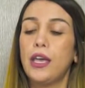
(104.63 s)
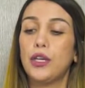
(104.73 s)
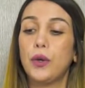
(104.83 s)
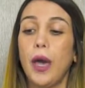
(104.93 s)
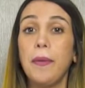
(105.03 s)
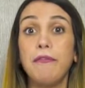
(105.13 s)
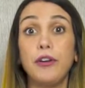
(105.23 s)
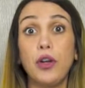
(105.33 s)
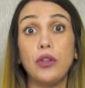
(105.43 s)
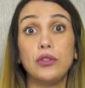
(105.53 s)
You come in
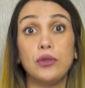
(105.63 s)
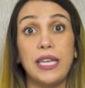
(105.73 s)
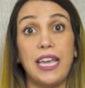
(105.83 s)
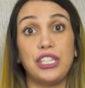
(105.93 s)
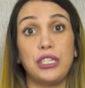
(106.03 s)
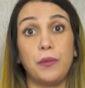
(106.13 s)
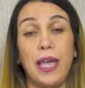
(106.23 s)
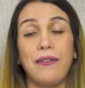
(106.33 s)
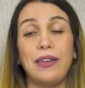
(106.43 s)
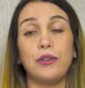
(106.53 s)
for a consultation and we
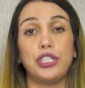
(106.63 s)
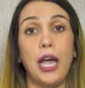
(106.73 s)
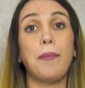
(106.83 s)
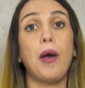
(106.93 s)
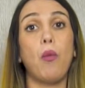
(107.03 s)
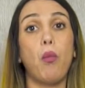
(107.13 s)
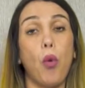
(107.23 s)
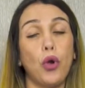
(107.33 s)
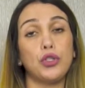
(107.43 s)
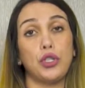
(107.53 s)
have a little chat about
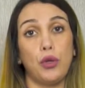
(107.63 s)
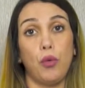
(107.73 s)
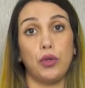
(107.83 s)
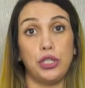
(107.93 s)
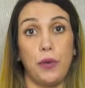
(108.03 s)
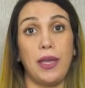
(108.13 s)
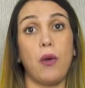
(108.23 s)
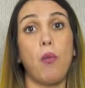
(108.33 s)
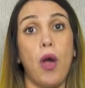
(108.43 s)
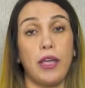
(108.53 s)
what you want doing
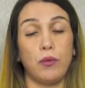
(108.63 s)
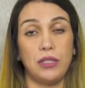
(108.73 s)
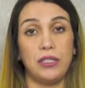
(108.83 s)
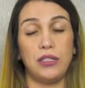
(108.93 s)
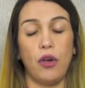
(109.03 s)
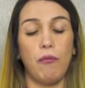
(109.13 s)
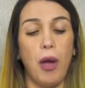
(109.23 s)
and why you want it dissolved.